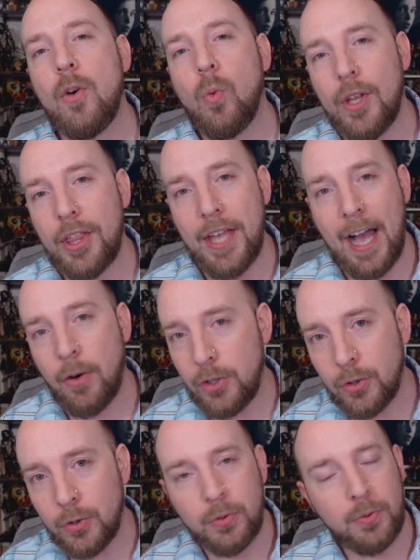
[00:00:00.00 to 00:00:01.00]
without
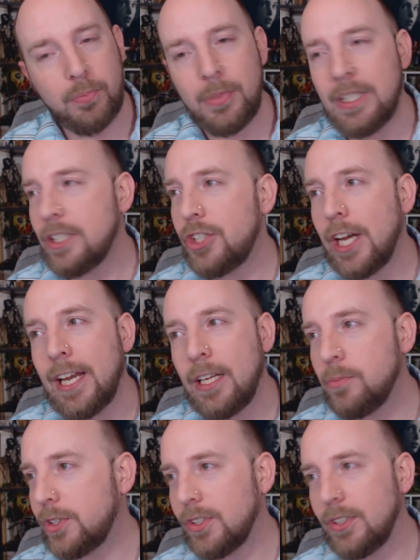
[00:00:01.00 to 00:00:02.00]
you, me and
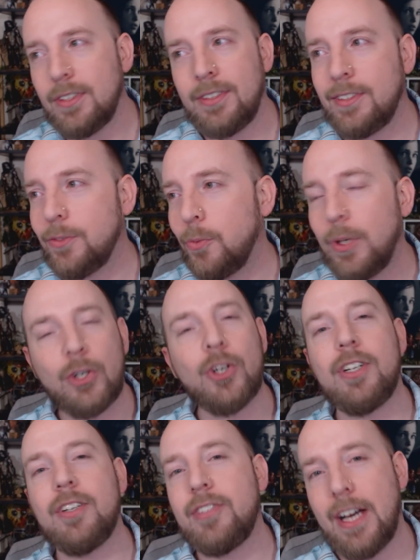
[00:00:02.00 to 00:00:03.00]
James, we
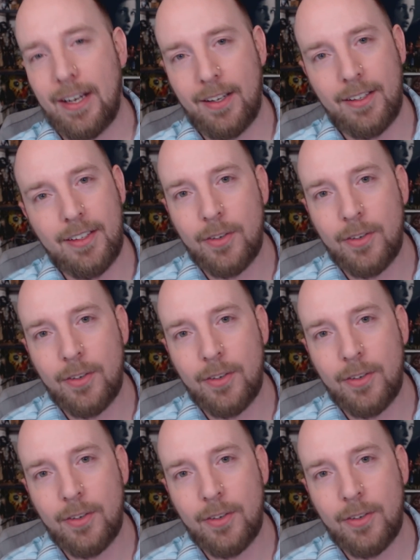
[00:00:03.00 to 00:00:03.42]
couldn't have done it.